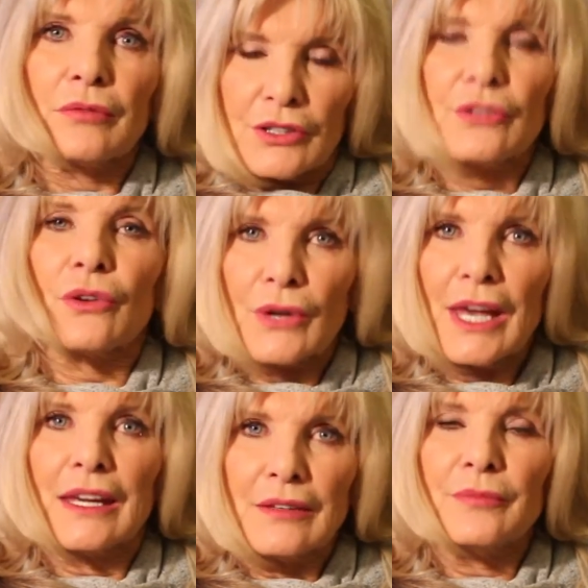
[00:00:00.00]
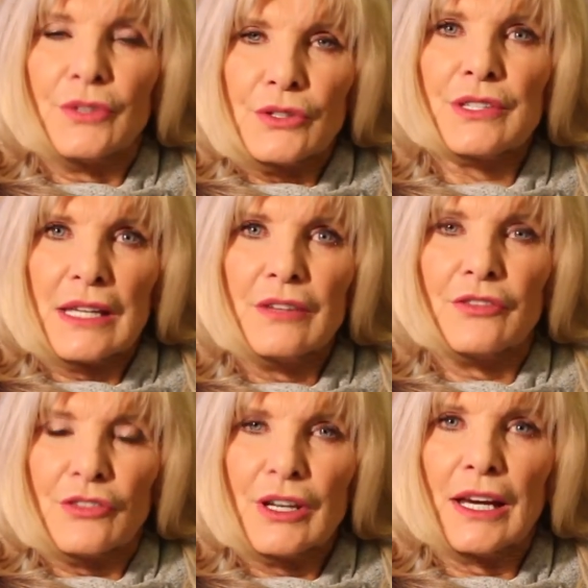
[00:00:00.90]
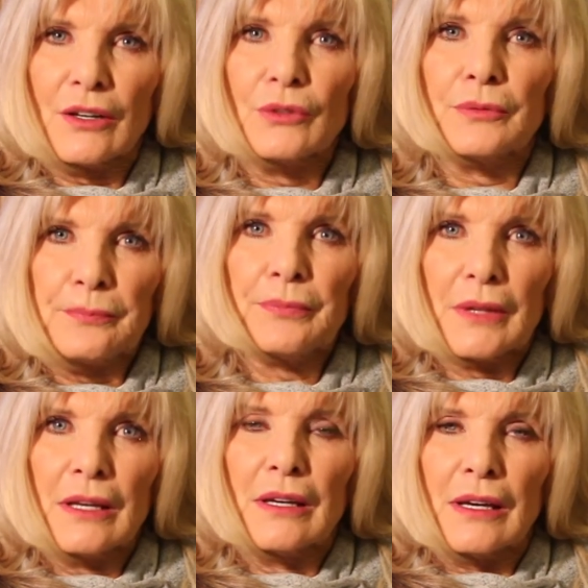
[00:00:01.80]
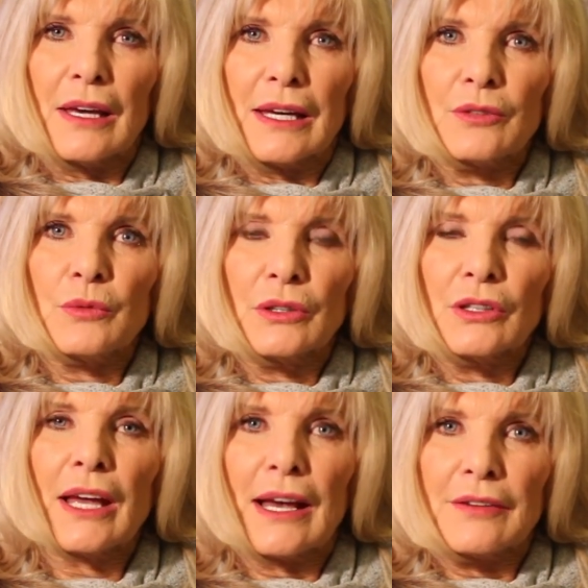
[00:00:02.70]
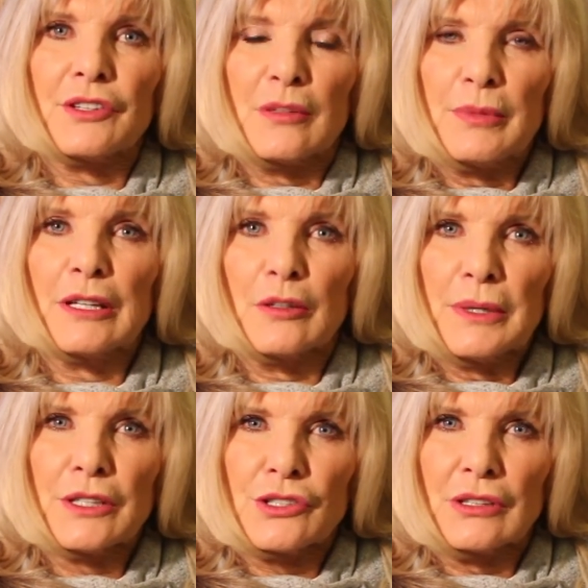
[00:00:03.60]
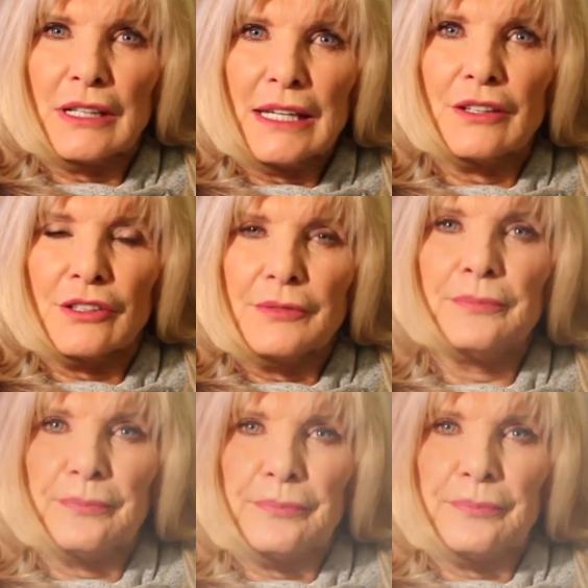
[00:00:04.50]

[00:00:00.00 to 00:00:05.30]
you're okay, you're safe for now, and we'll look after the bigger picture later.